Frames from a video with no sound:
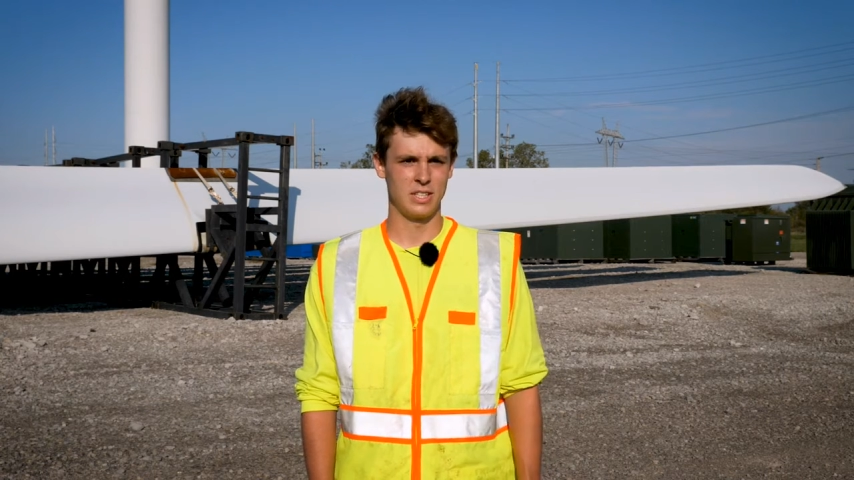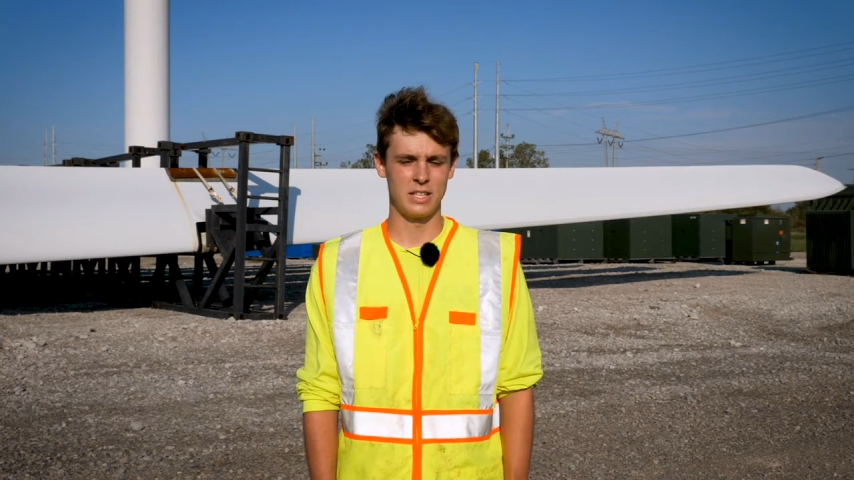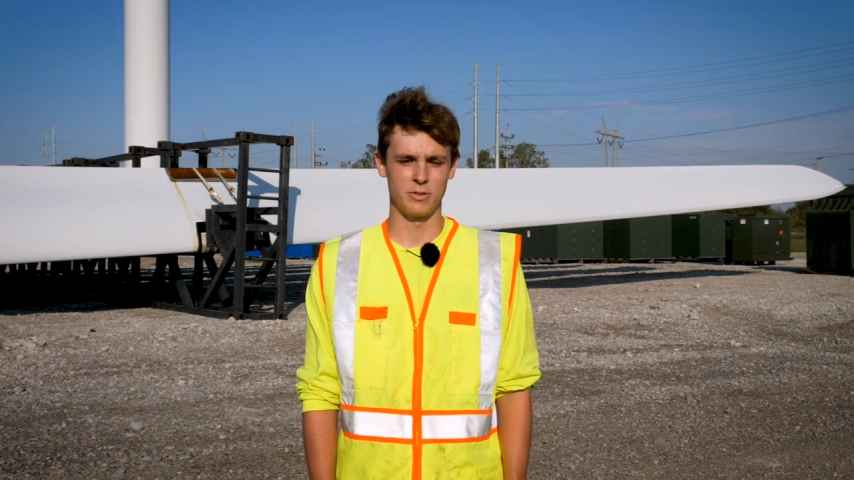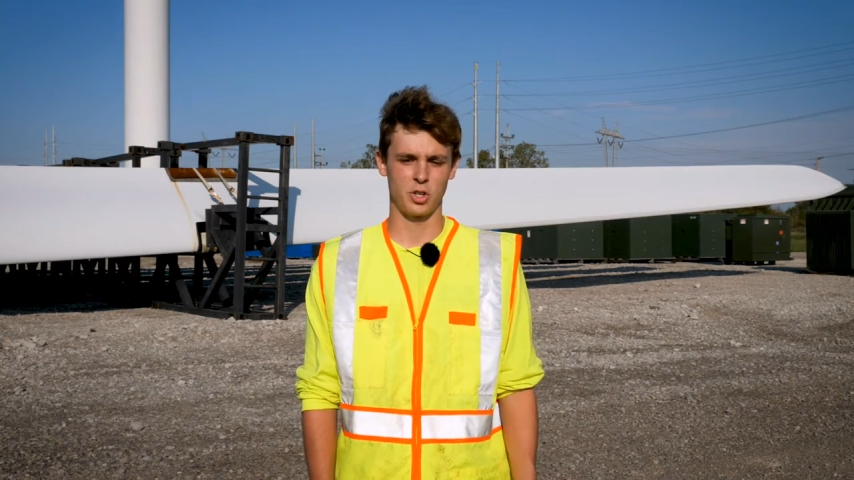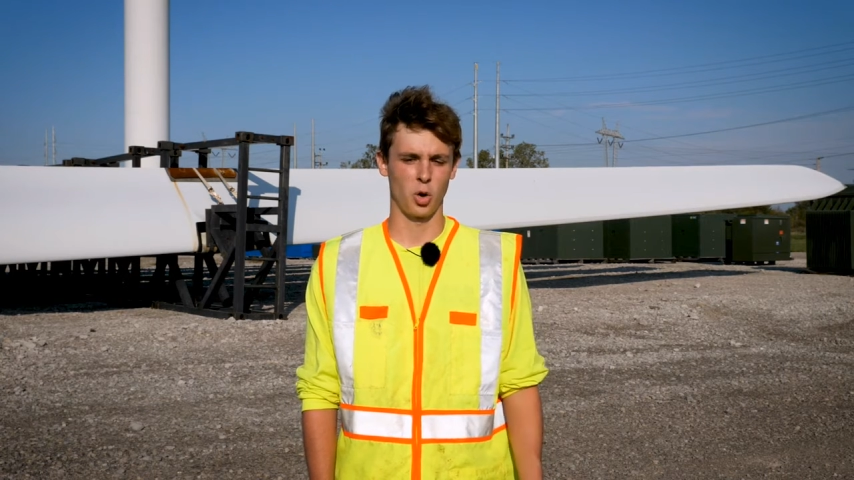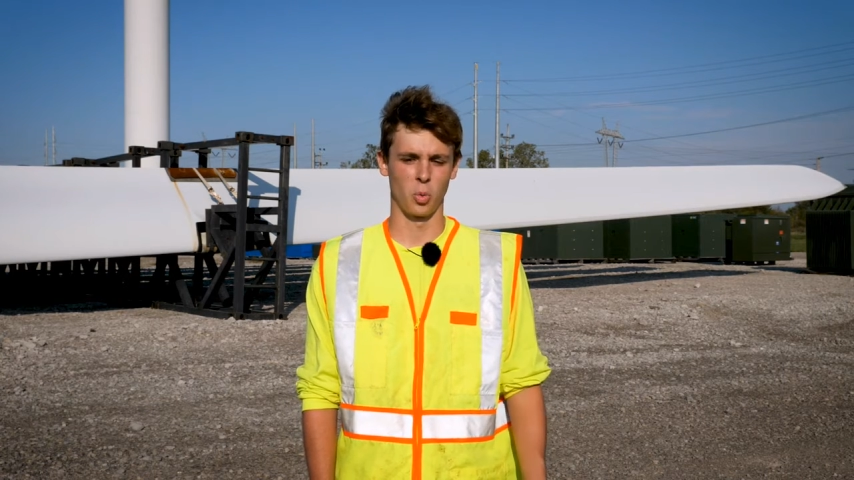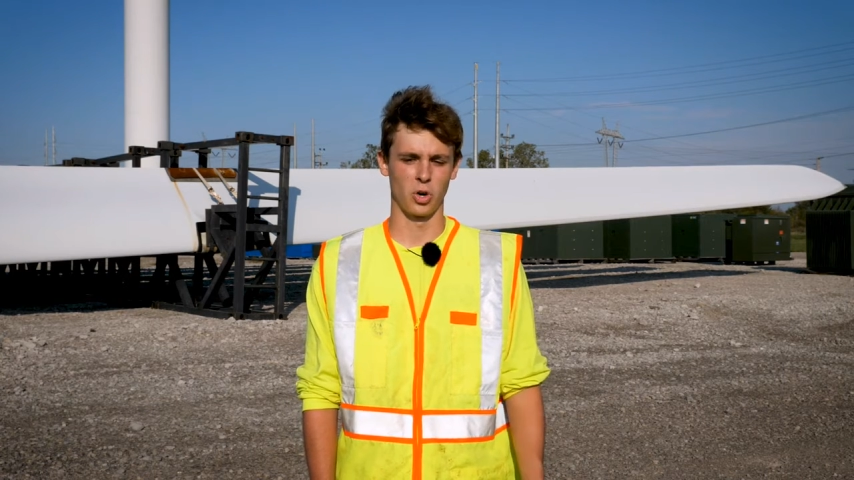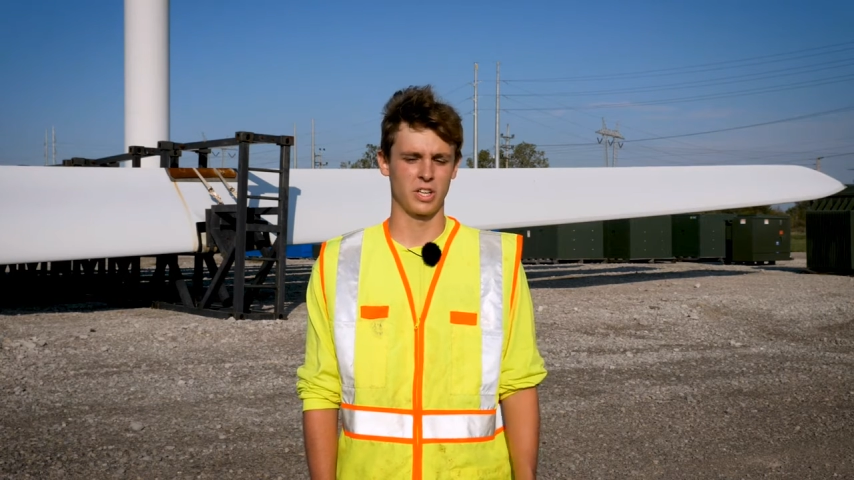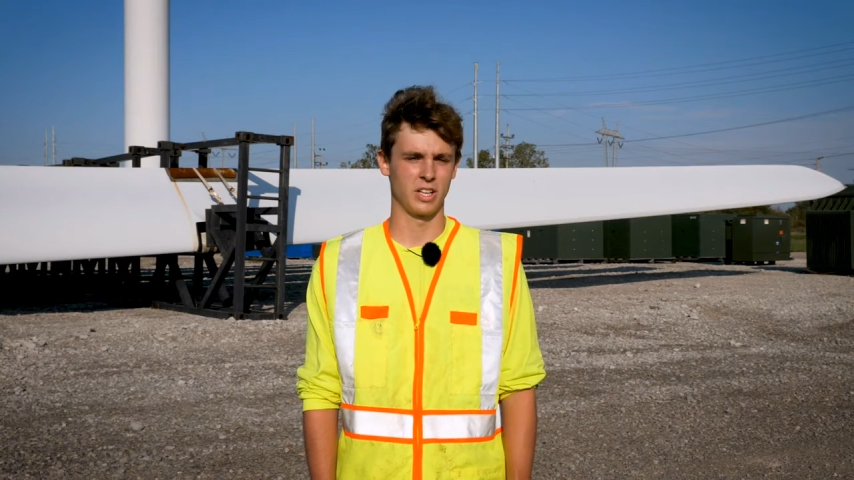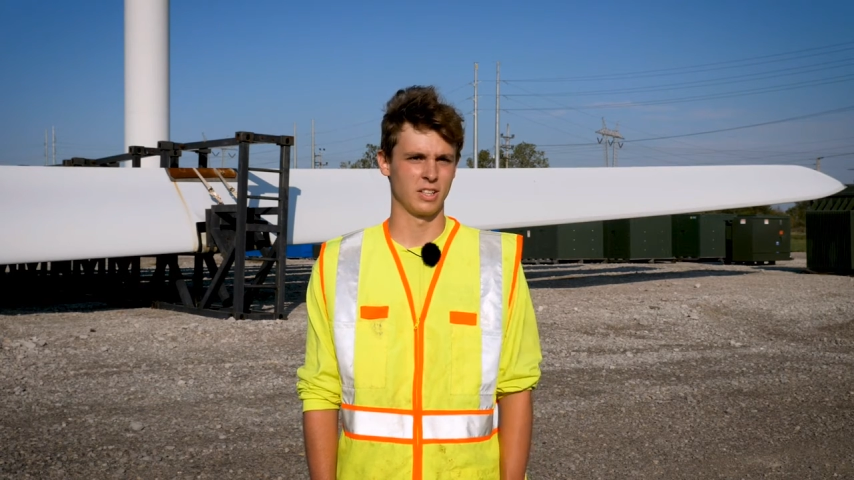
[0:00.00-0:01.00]
didn't even start
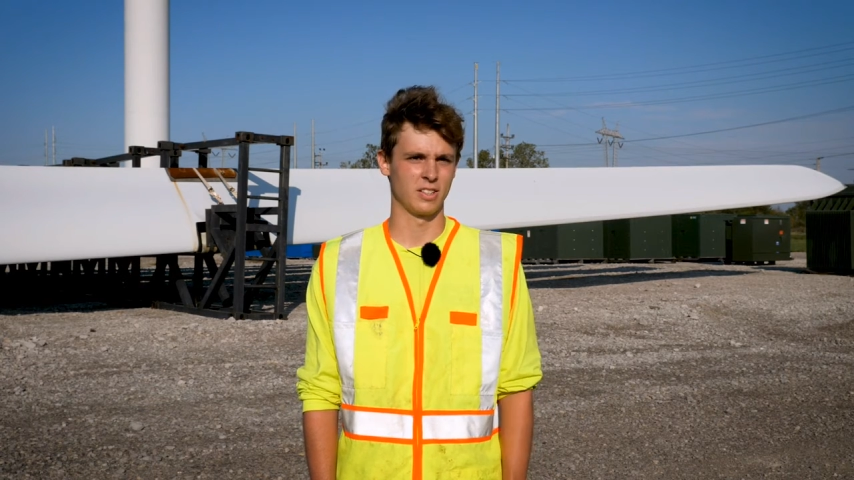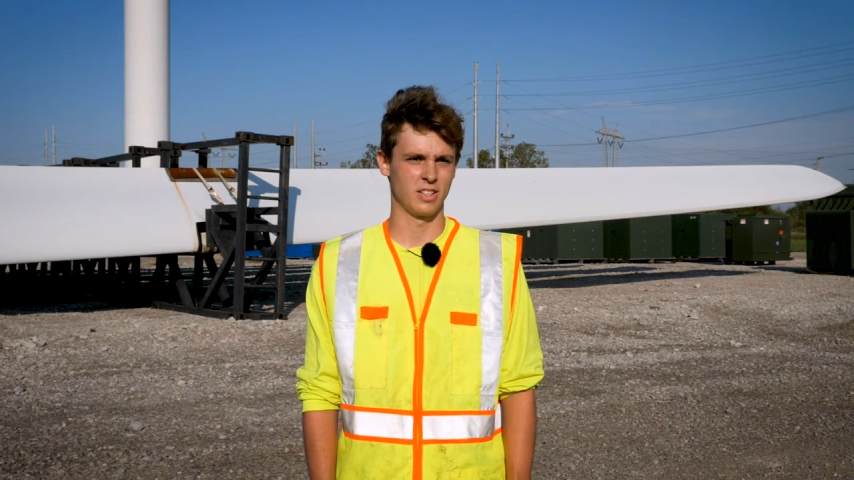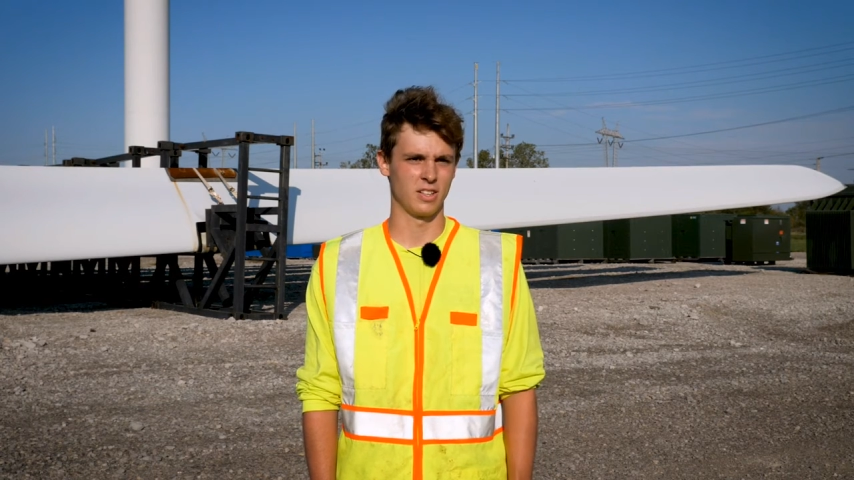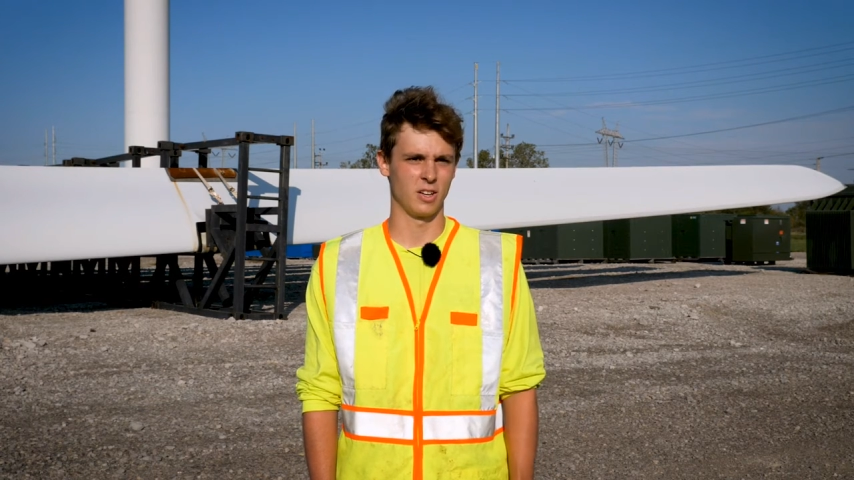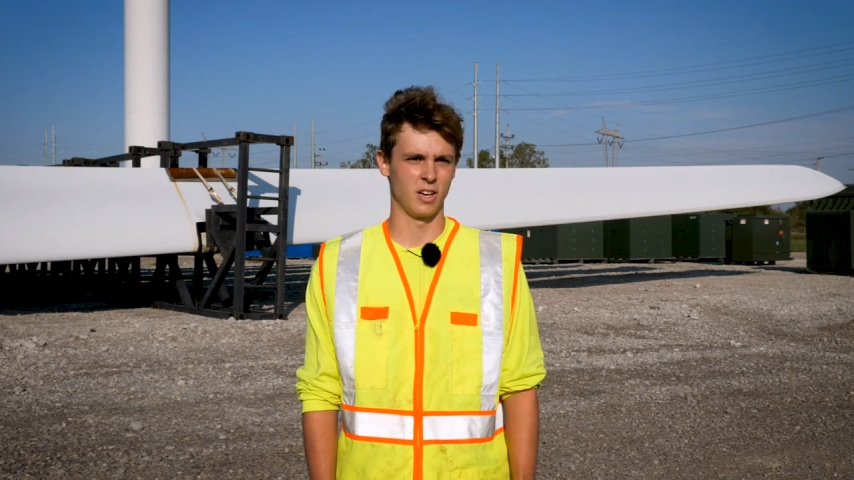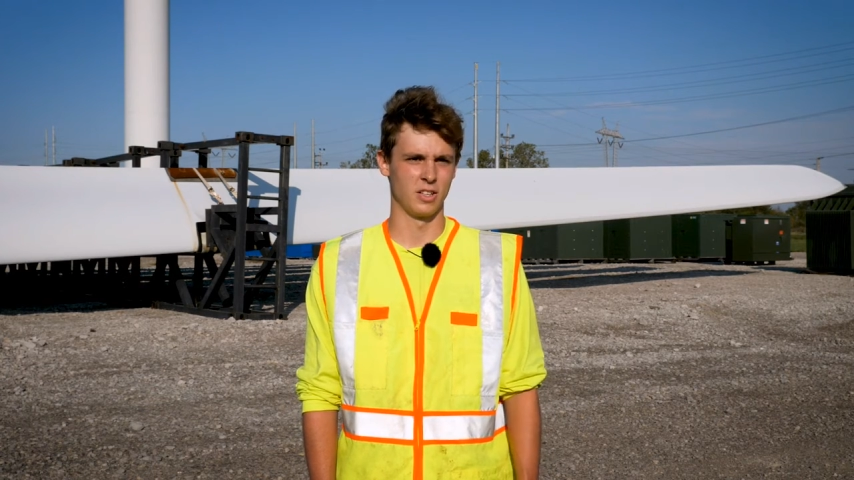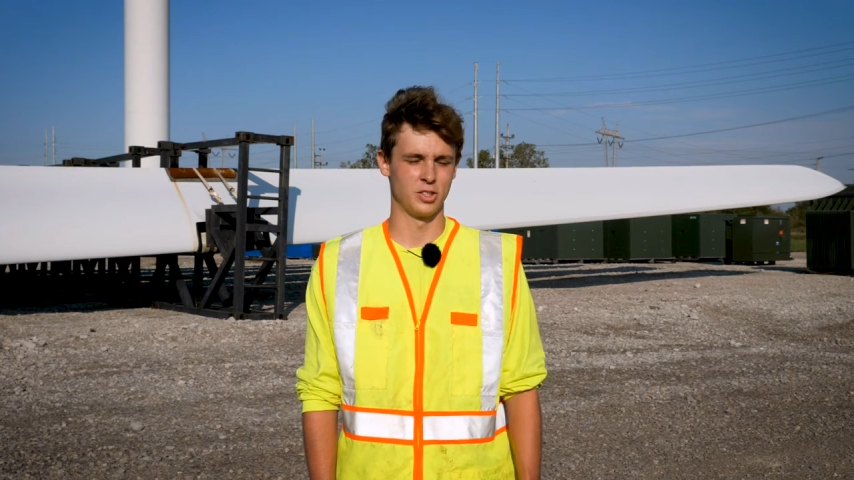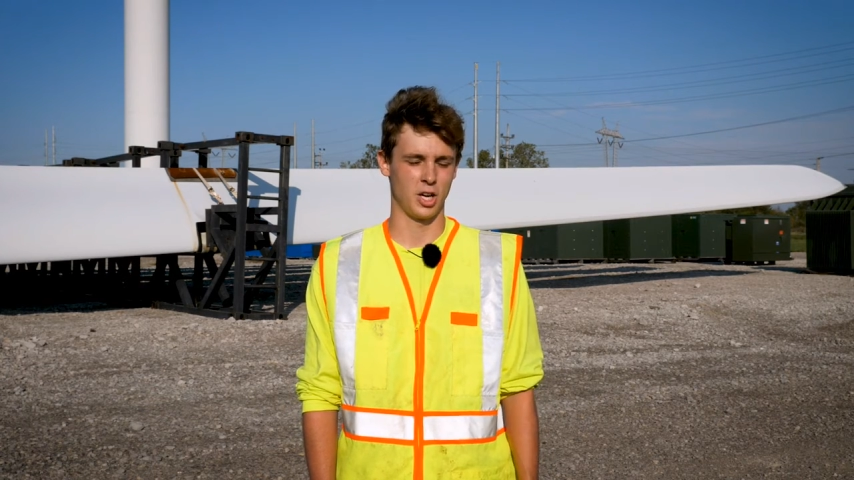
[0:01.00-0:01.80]
working uh,